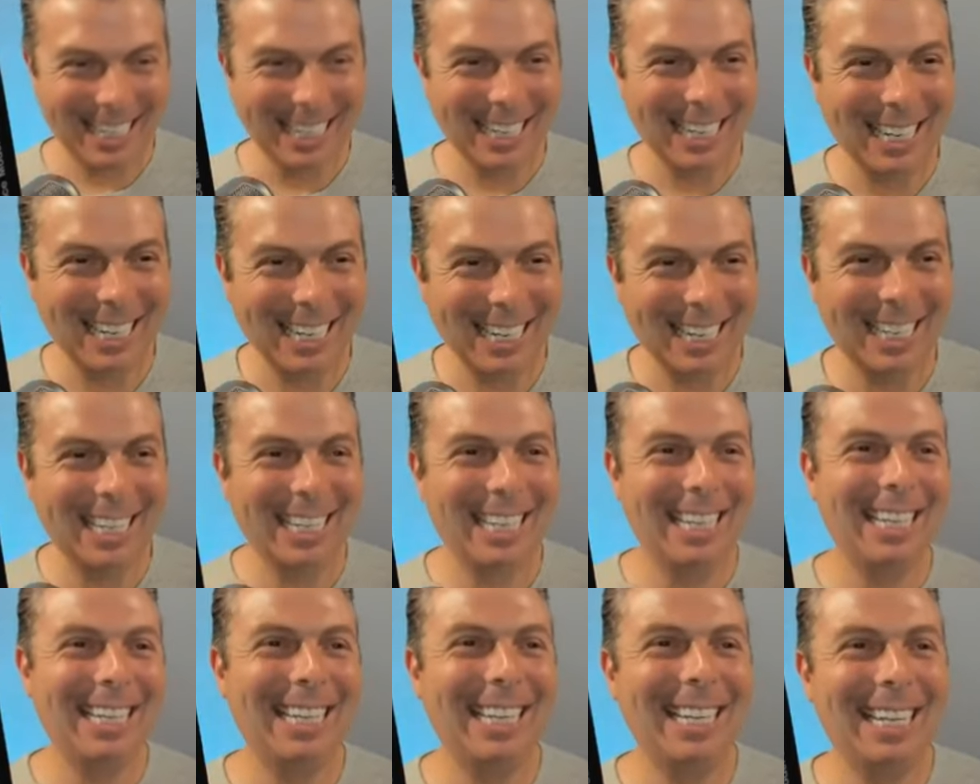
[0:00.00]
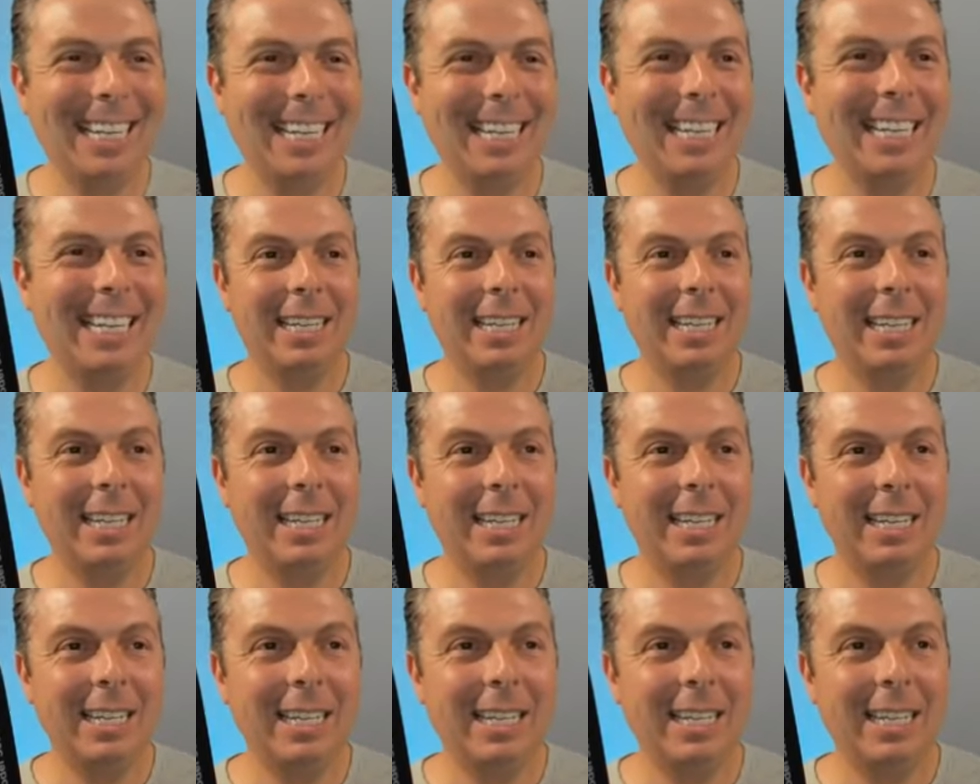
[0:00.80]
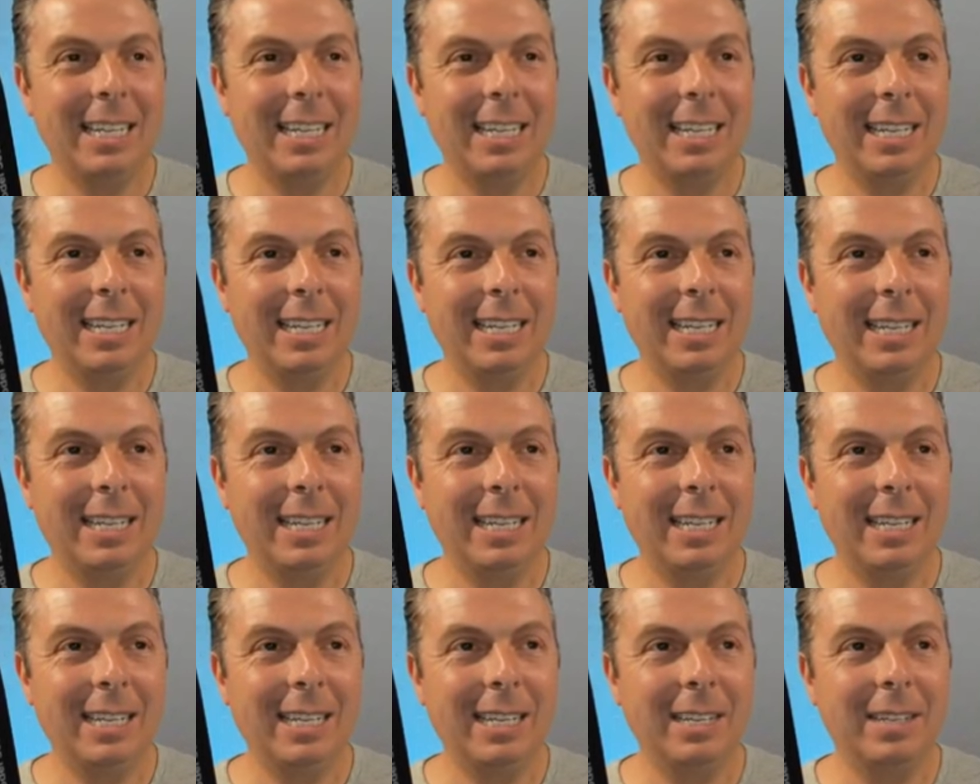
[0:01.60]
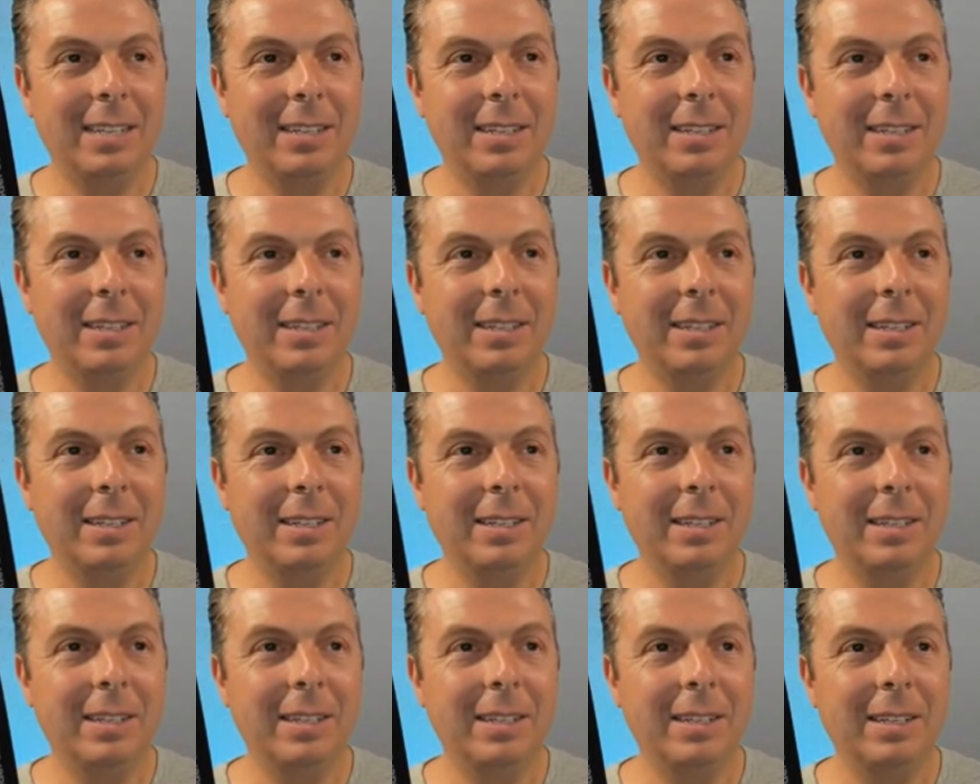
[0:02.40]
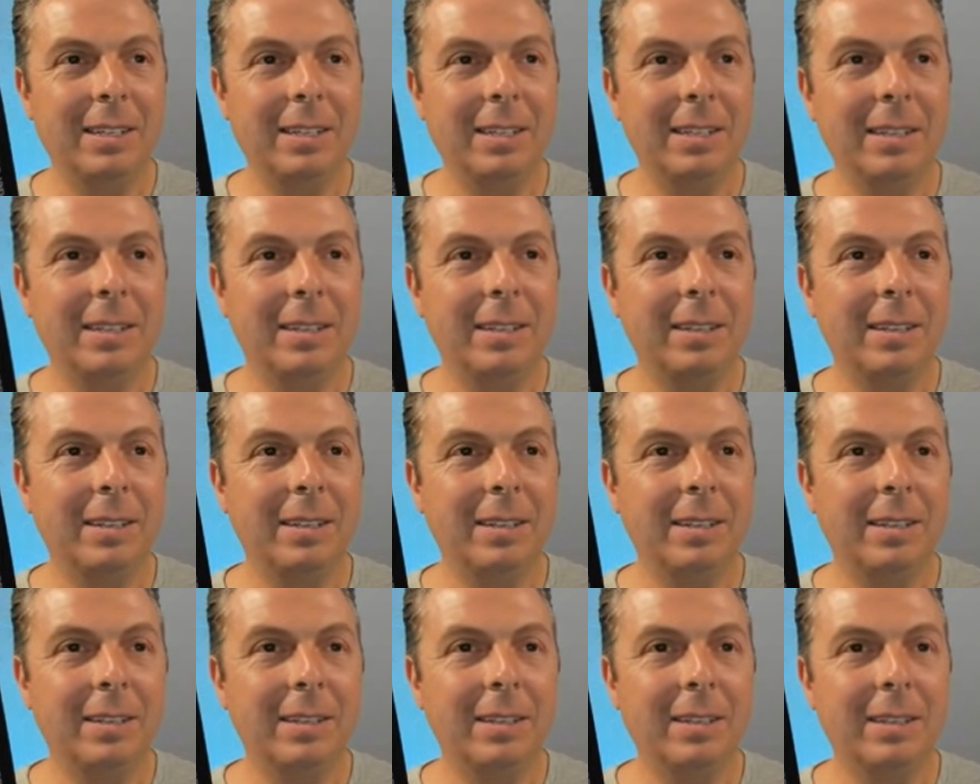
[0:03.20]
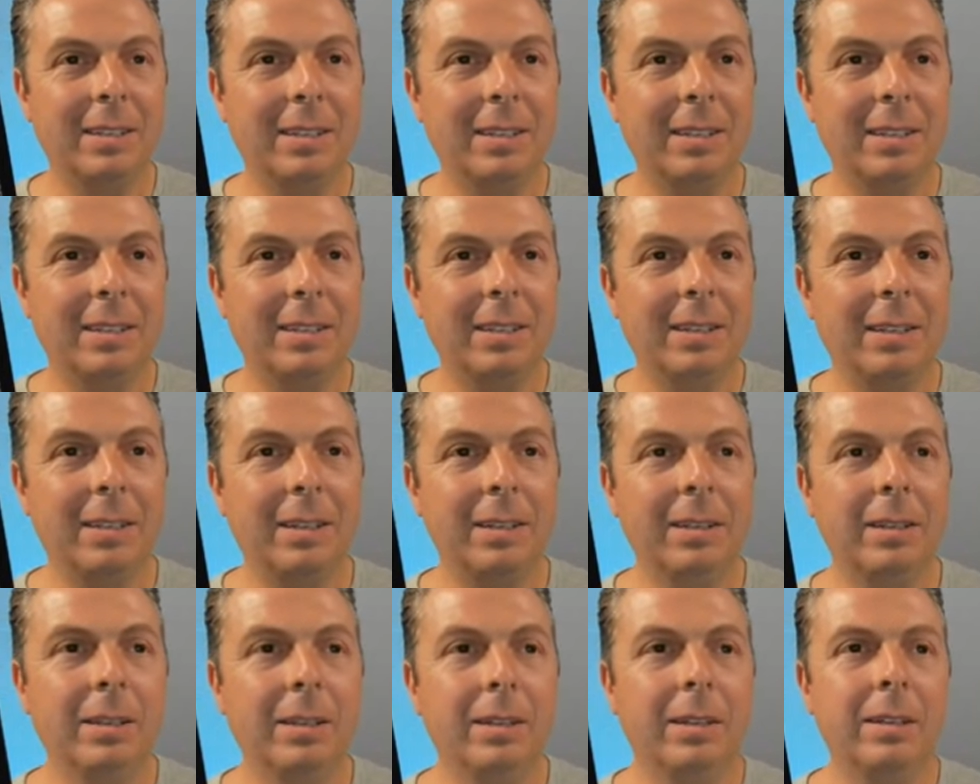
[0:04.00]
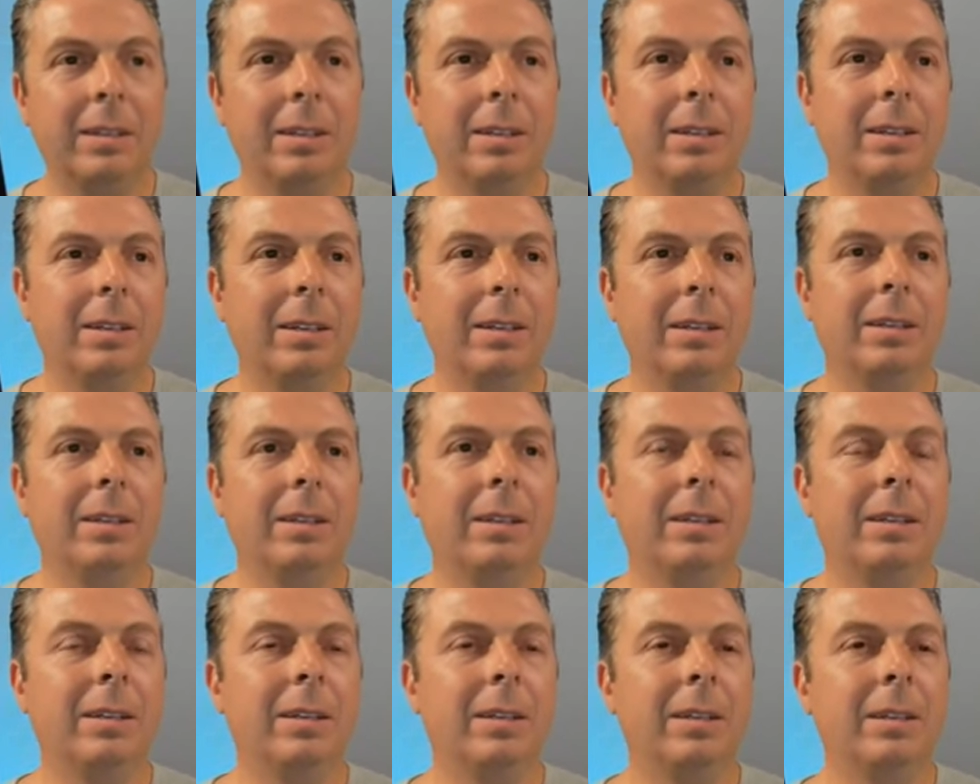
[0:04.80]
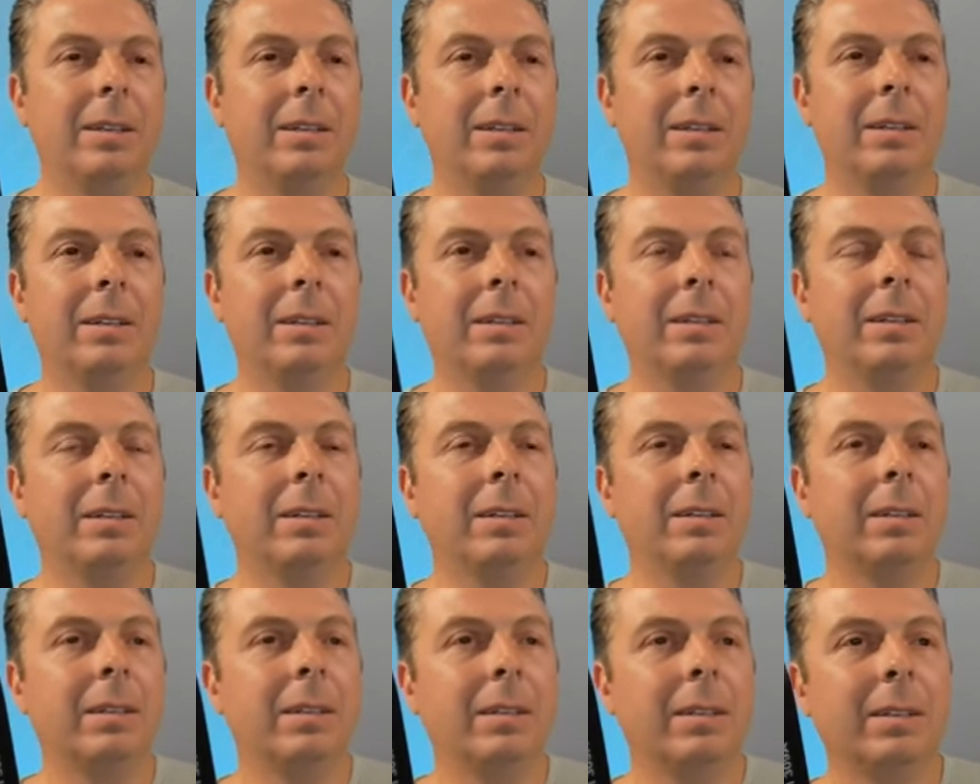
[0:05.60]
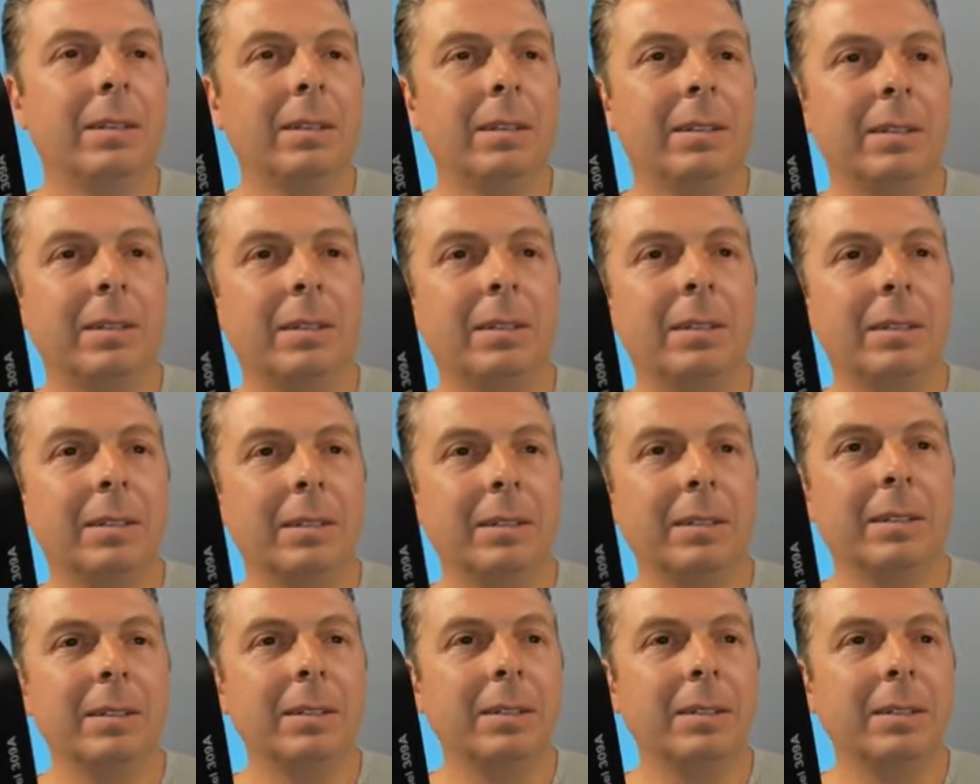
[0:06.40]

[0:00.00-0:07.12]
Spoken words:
No words are spoken by the person on screen.